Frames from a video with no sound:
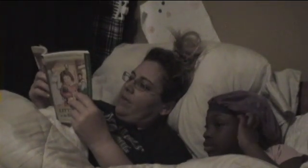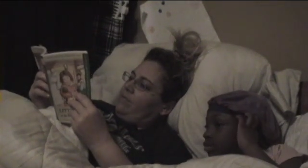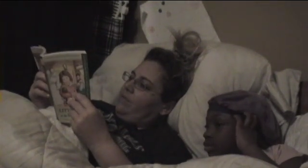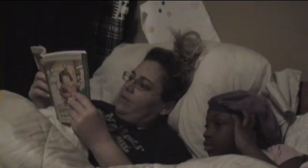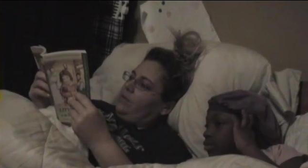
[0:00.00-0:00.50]

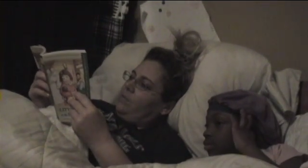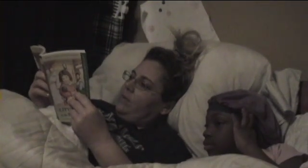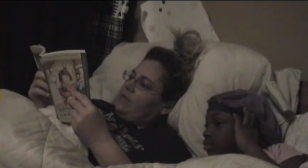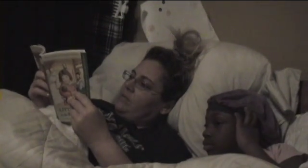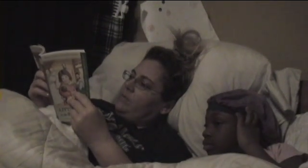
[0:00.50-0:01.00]
they filled their
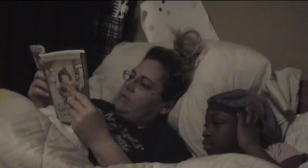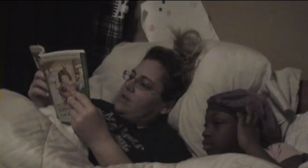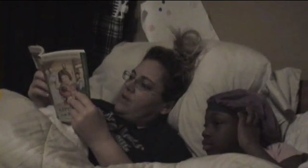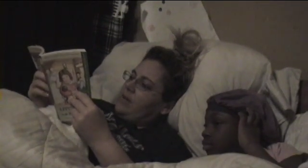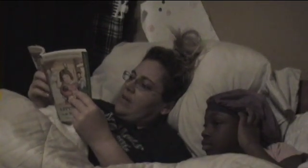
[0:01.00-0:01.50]
plates with
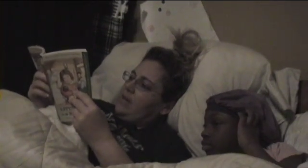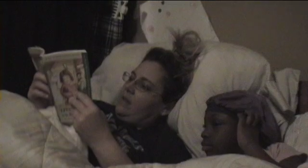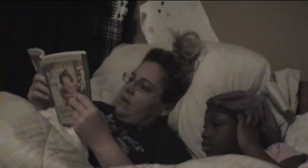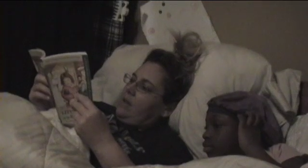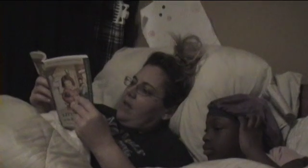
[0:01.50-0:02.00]
snow
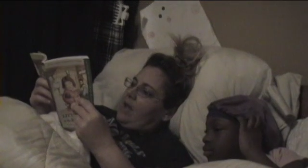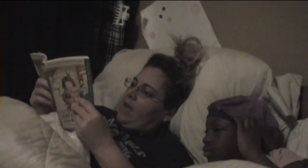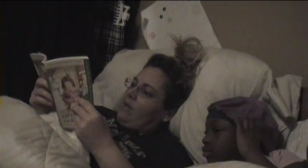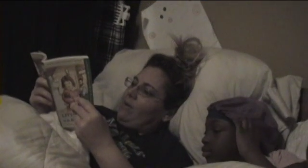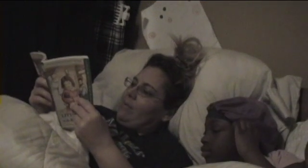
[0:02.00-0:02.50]
again,
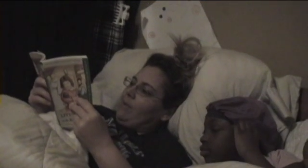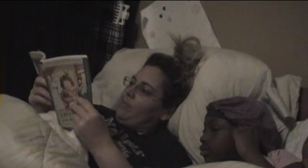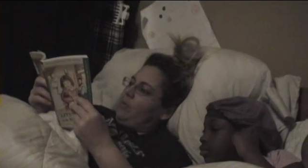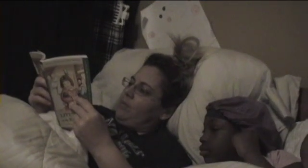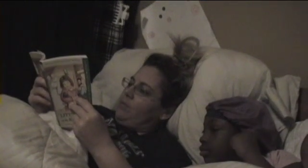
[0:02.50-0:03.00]
and Grandma
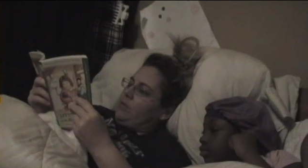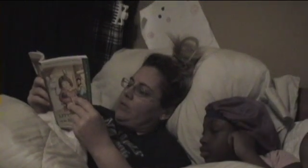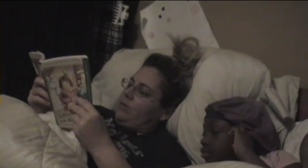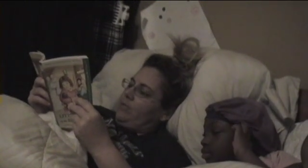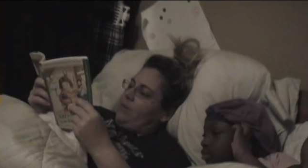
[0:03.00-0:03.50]
poured more
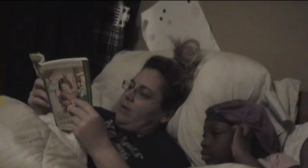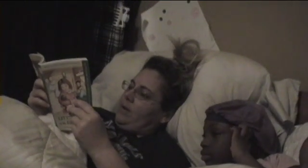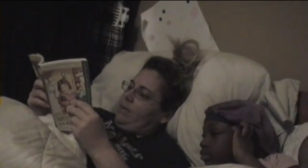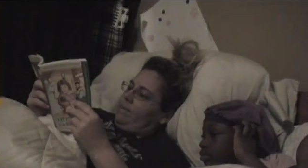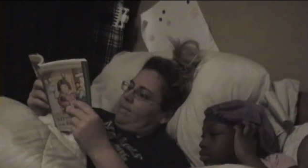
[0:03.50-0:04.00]
syrup on
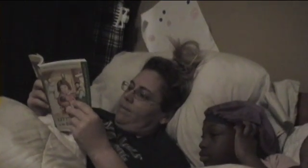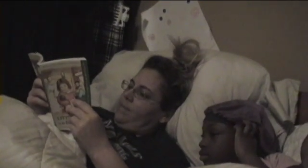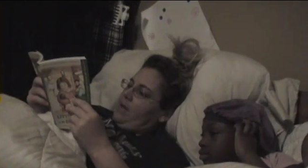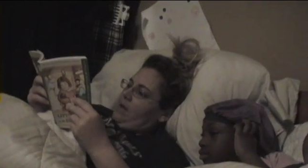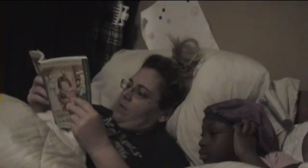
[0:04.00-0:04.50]

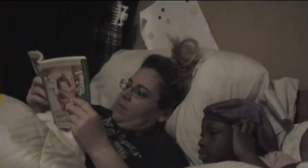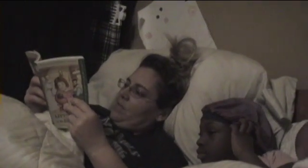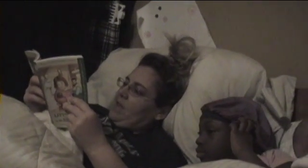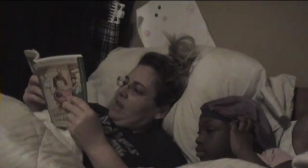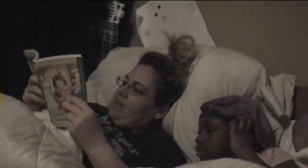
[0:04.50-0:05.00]
it.
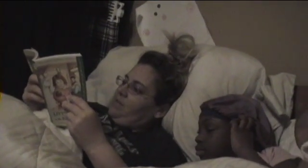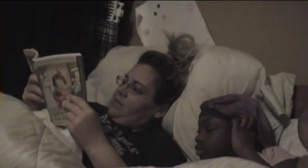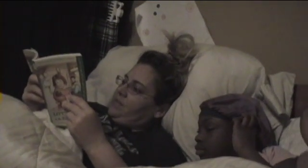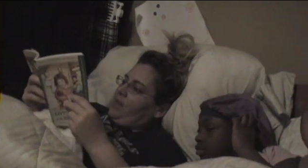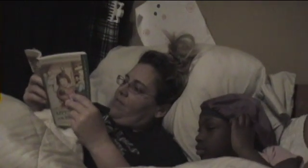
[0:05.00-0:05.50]
When they'd eaten
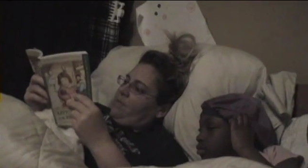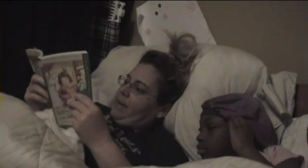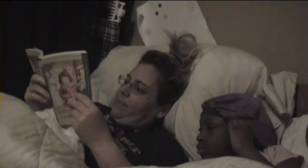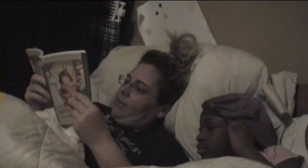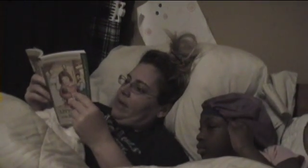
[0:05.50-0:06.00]
the soft
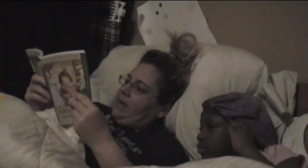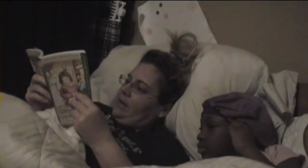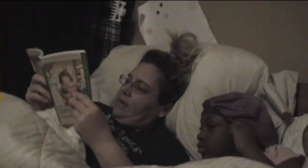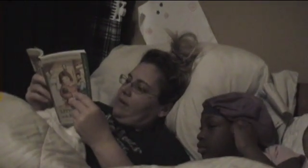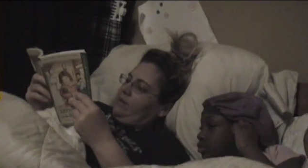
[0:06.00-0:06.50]
maple
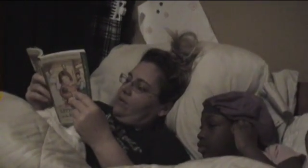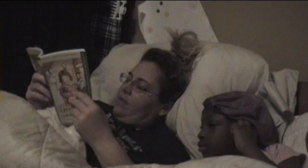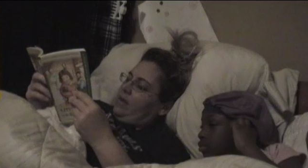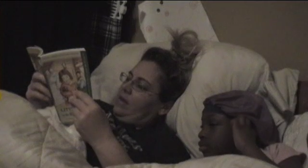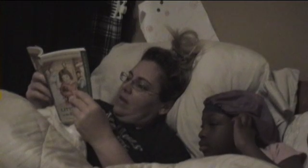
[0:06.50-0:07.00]
candy until
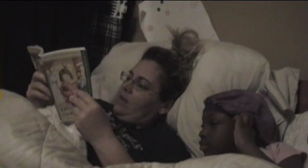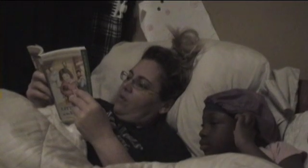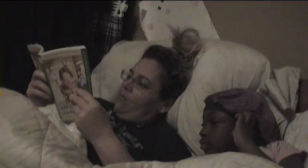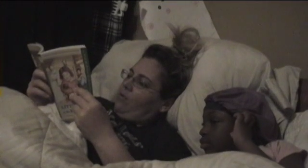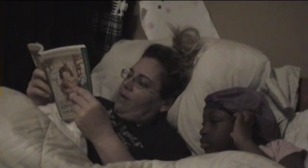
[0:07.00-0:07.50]
they could eat
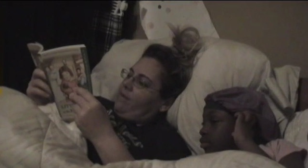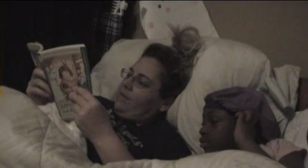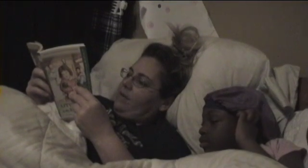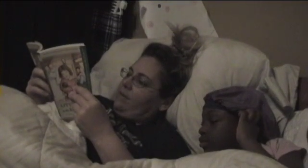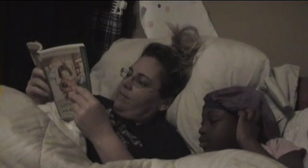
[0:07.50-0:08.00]
no more
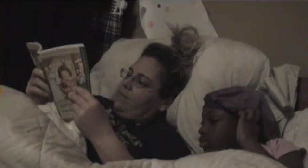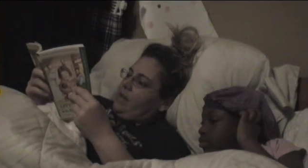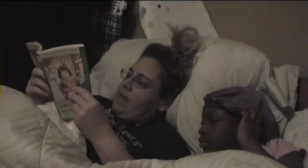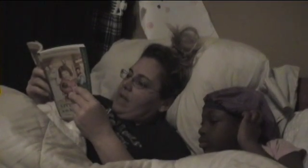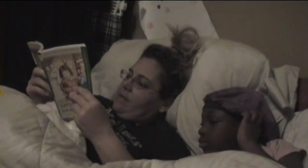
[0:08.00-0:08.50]
of it,
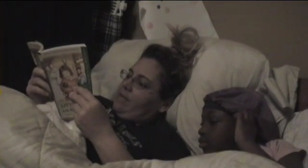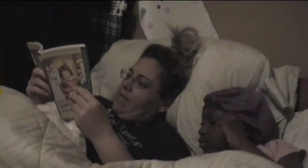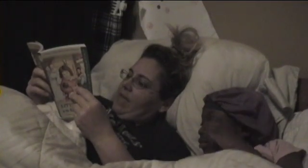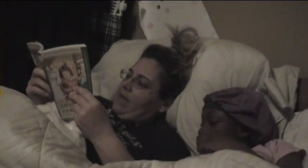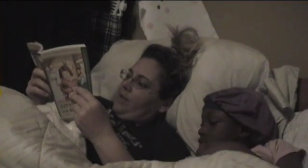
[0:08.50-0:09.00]

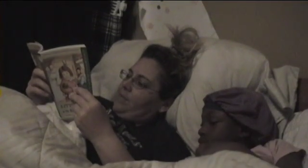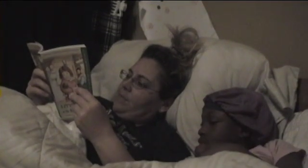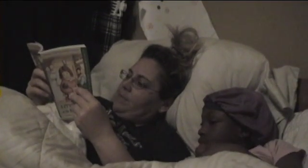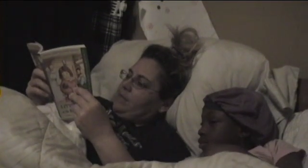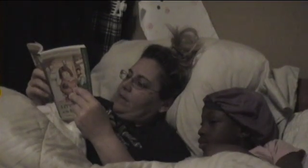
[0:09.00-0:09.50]
then they helped
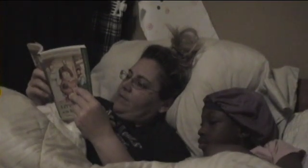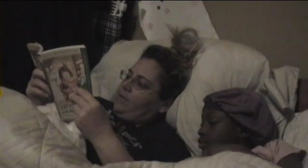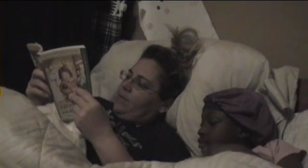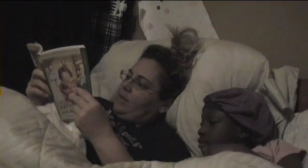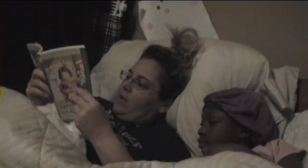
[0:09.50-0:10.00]
themselves
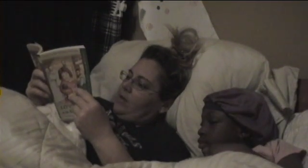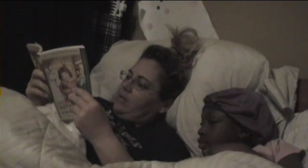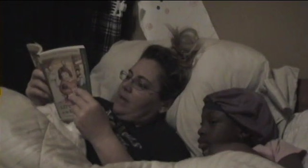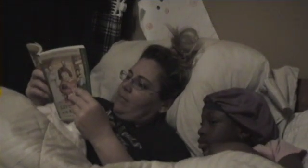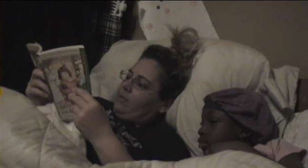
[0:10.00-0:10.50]
from the long
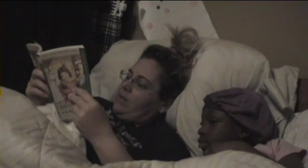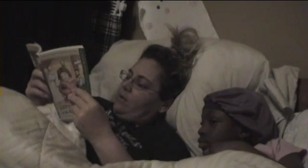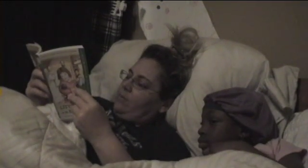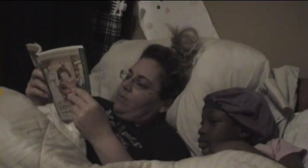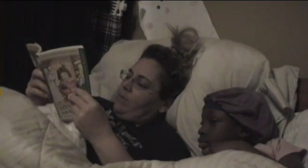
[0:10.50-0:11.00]
table
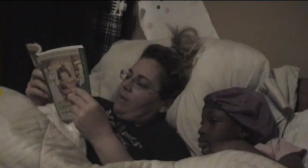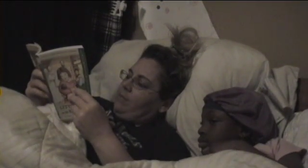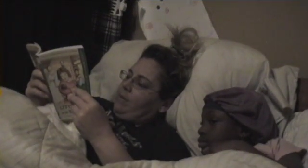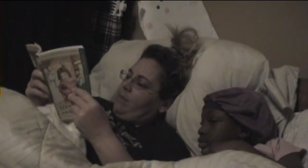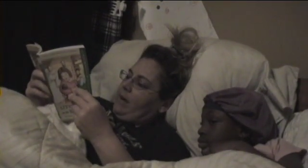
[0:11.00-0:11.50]
loaded with
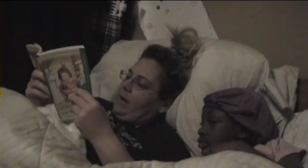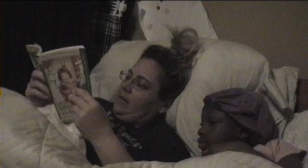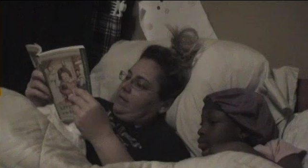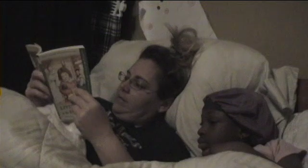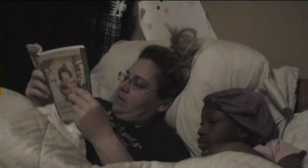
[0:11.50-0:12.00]
pumpkin
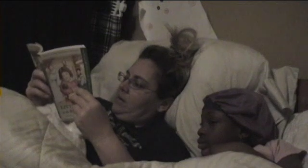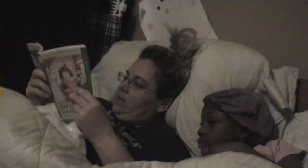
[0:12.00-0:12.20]
pies,